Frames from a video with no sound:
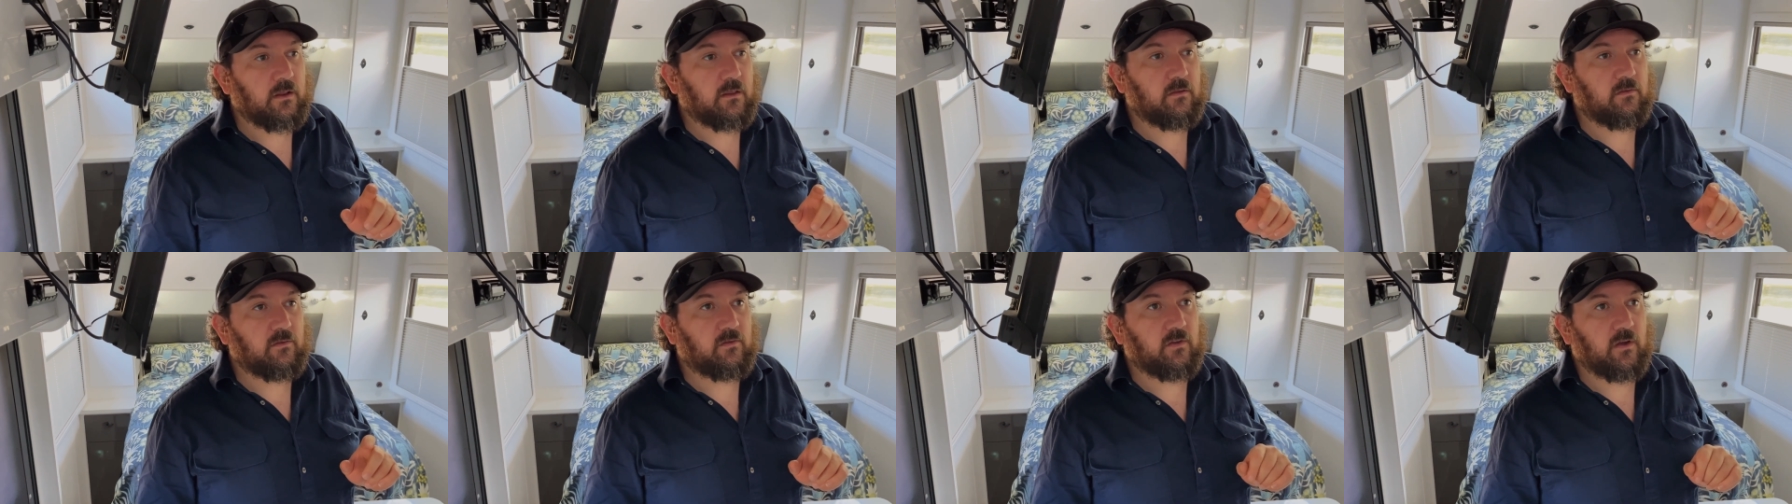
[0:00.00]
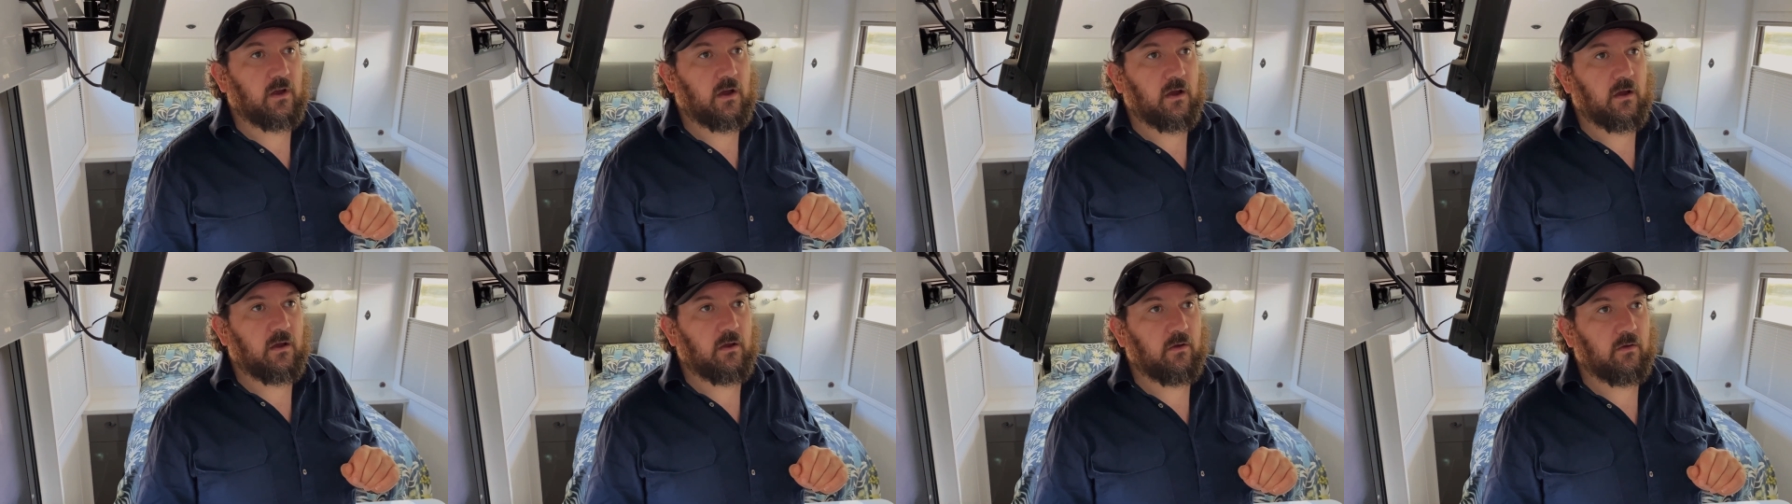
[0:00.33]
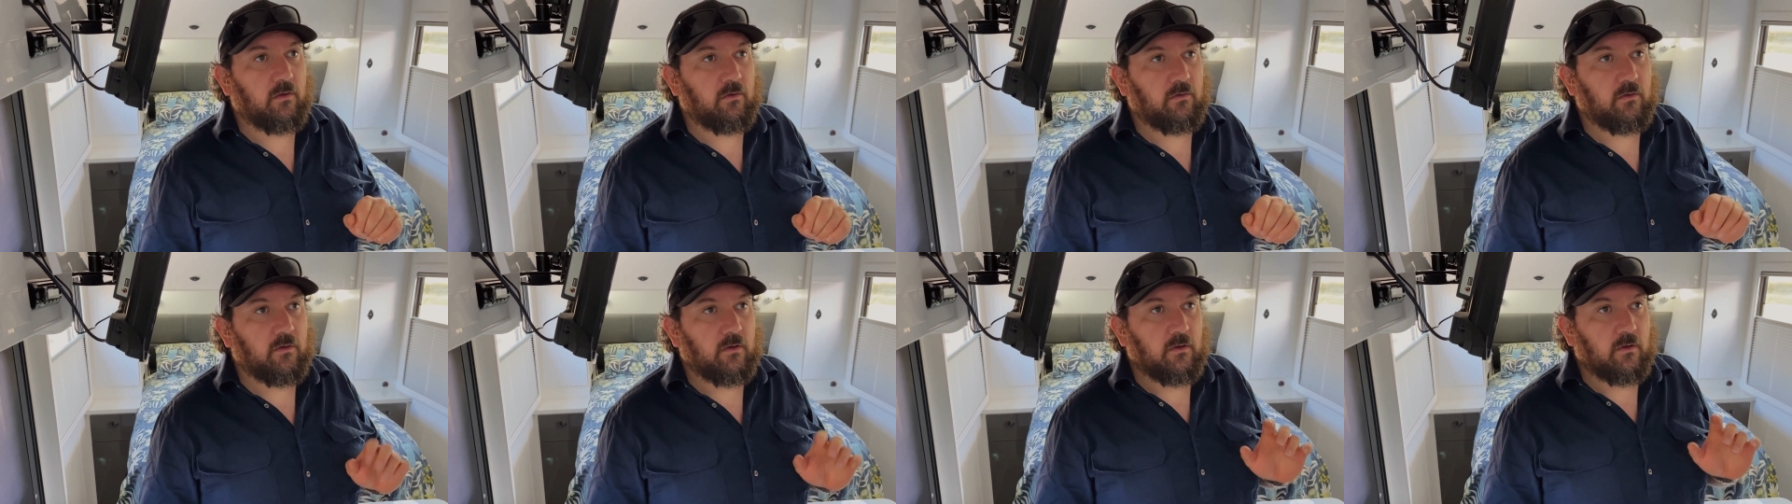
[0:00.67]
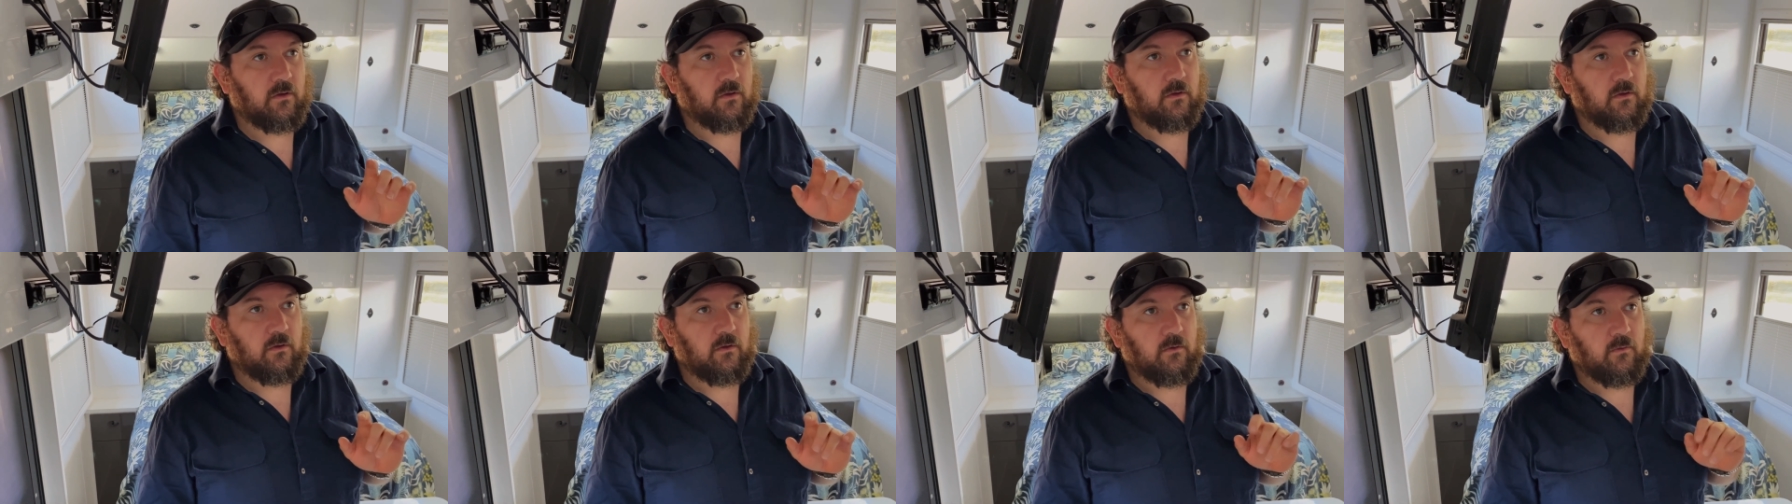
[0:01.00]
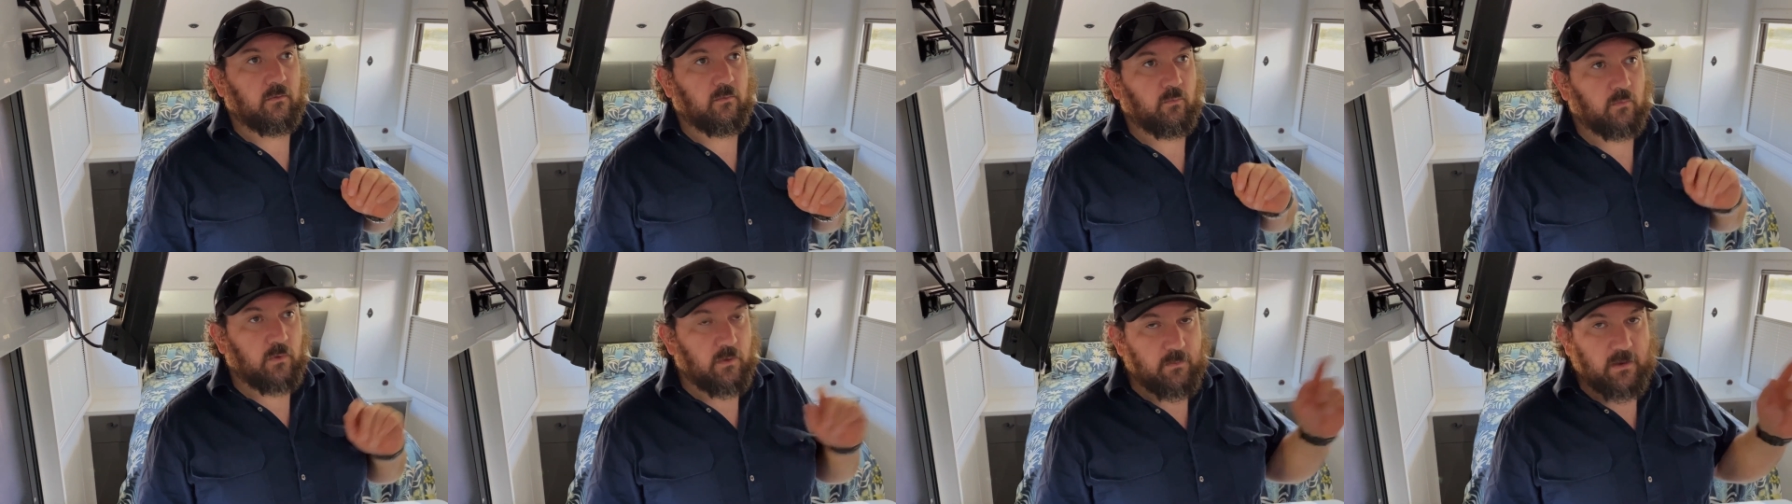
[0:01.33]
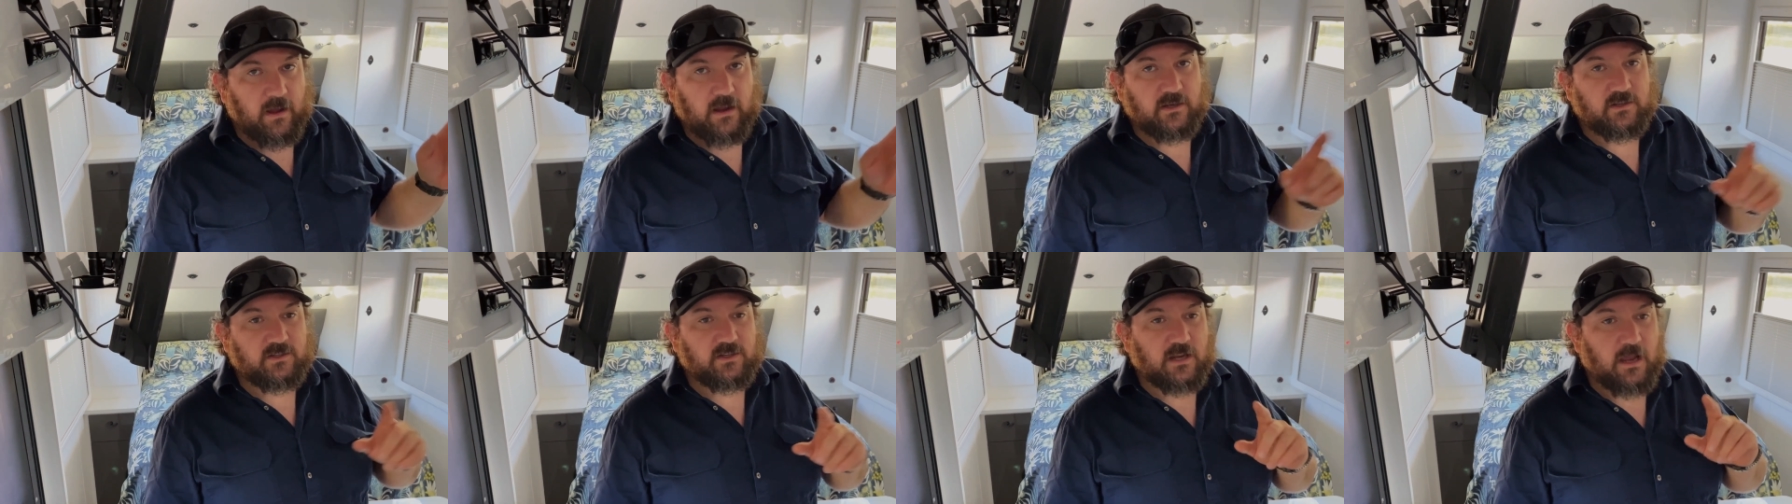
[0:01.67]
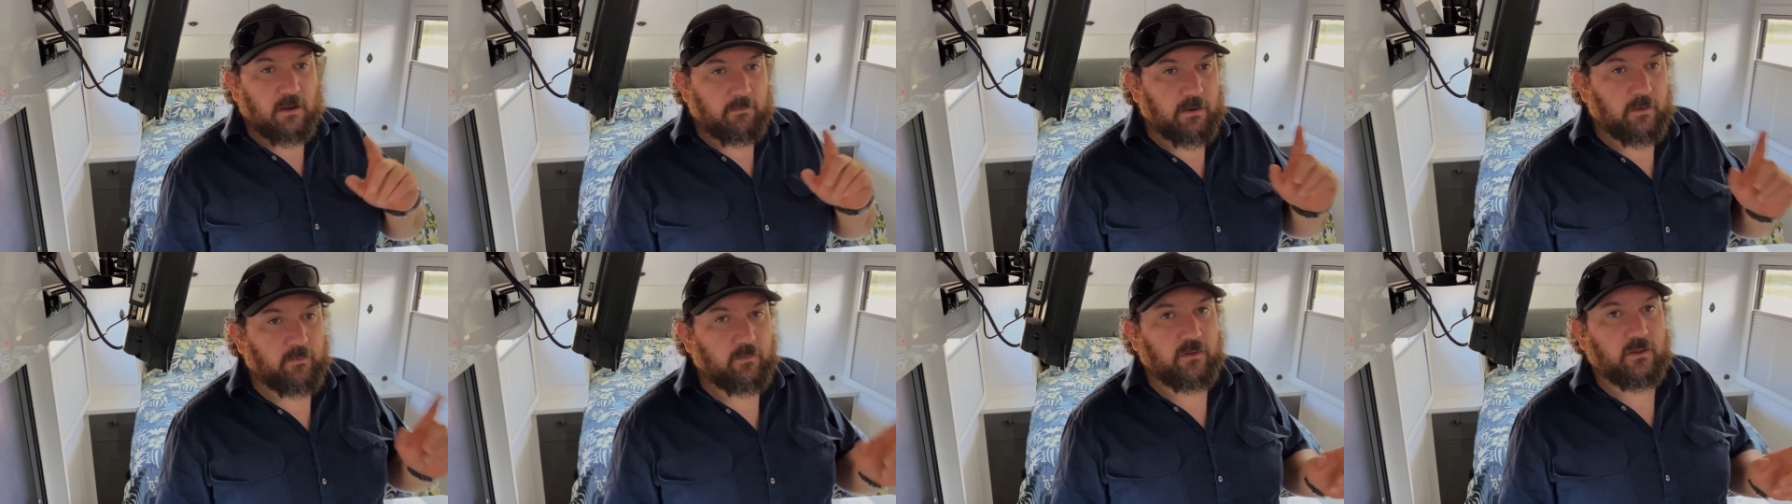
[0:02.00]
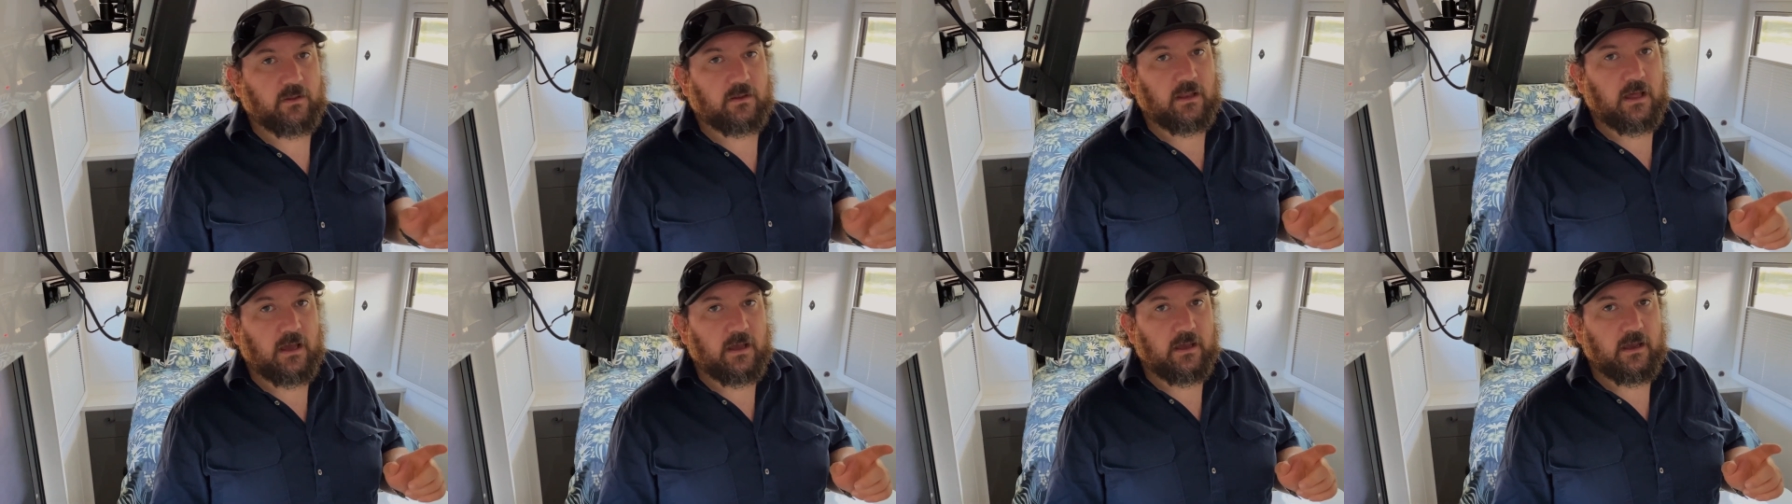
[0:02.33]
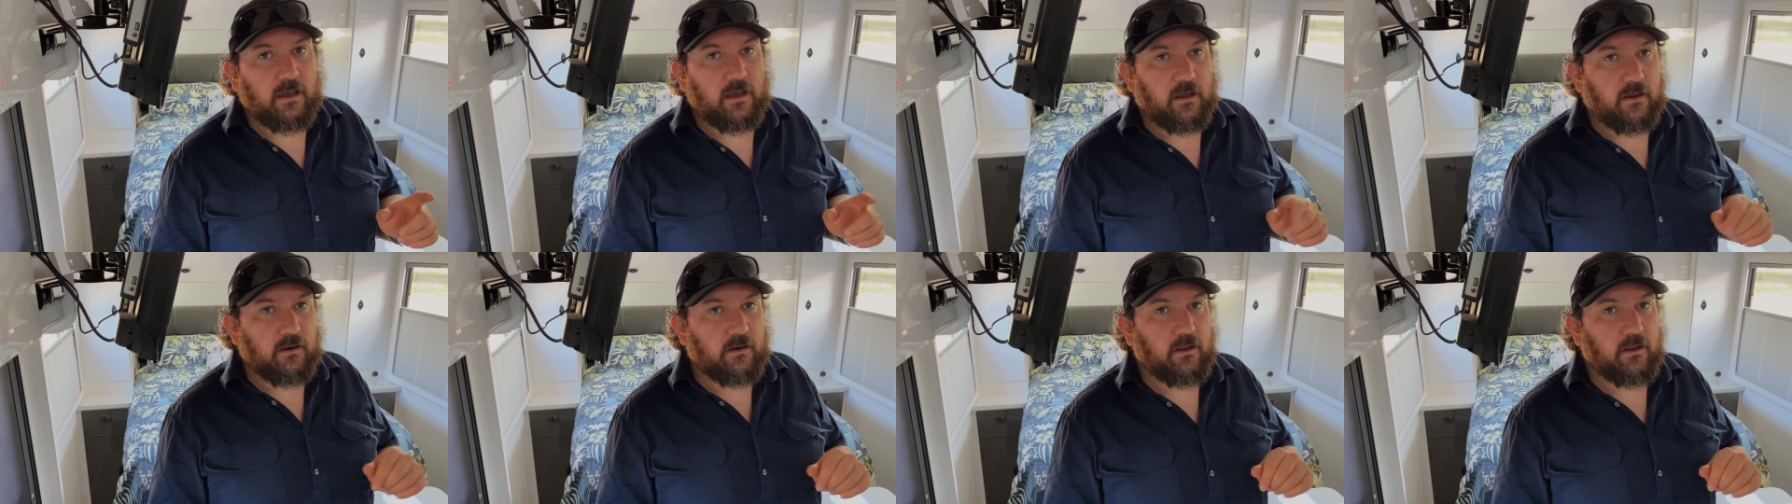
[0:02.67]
So we managed to come up with a layout,